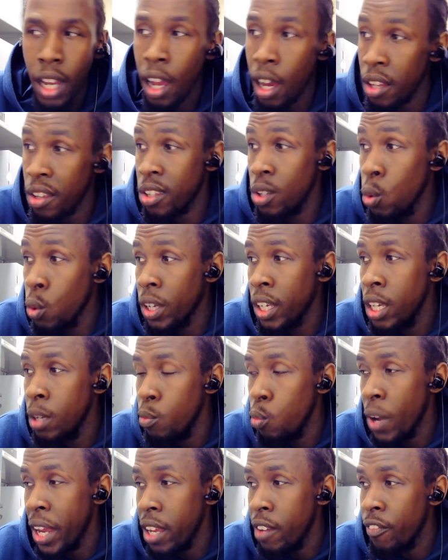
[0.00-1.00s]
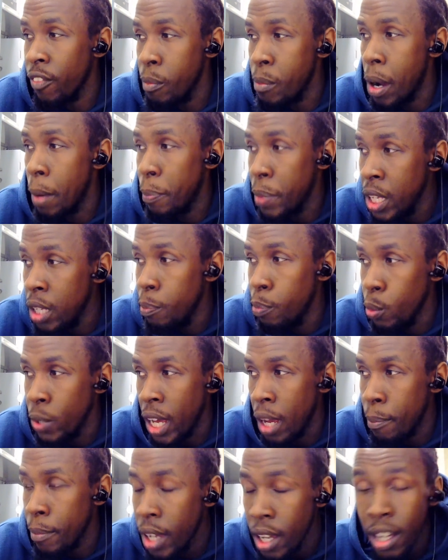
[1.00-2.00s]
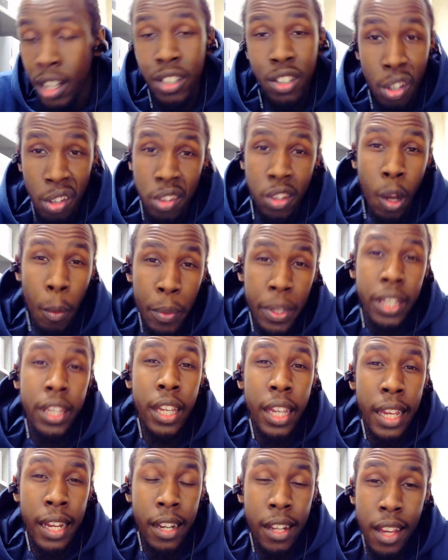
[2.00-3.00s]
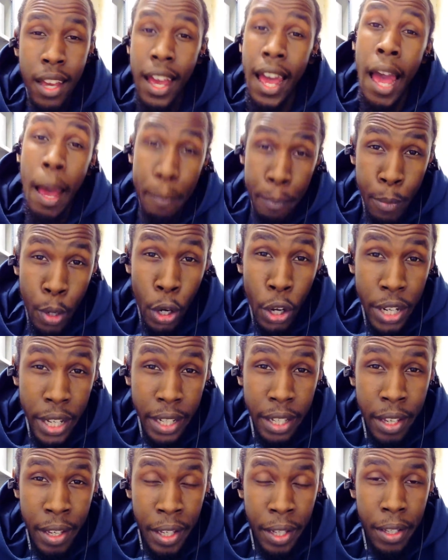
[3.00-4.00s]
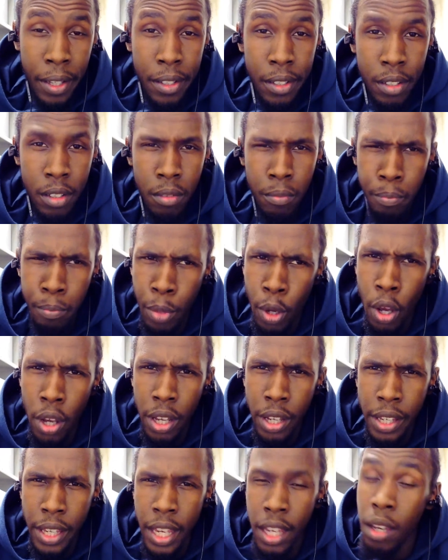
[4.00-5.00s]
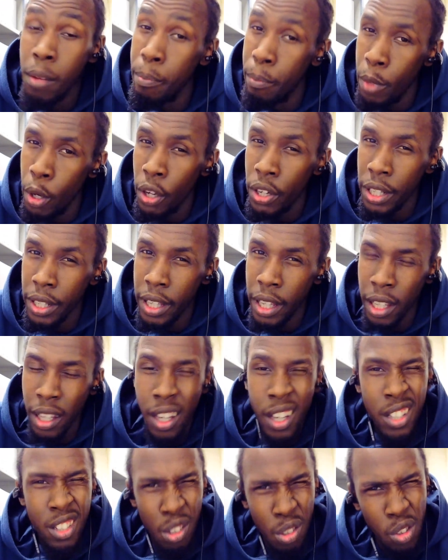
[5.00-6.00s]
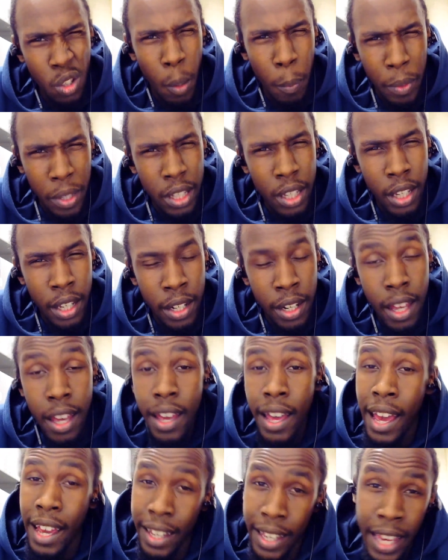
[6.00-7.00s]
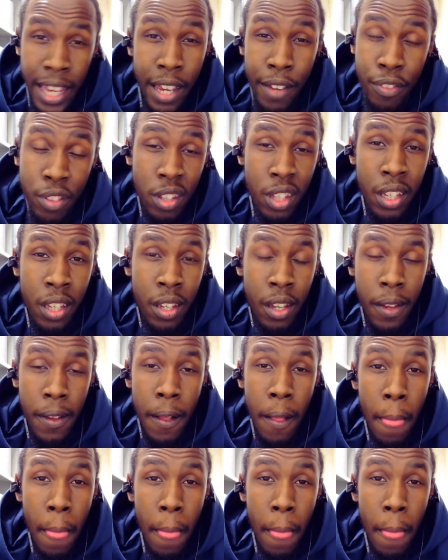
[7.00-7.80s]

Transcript: I still keep waiting for my people them to stop eating at Murder King. Burger King, Murder King. To stop eating at KFC.